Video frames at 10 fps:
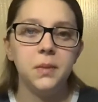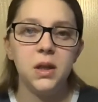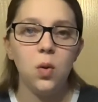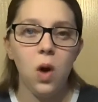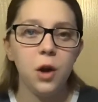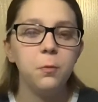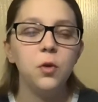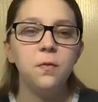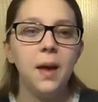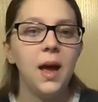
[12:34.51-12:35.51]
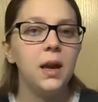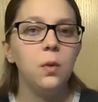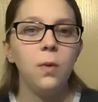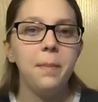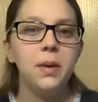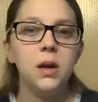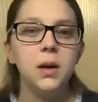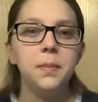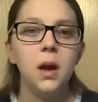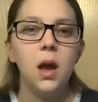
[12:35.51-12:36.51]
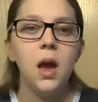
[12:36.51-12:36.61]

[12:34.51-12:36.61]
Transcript: in the waterproof pad and wrap it up.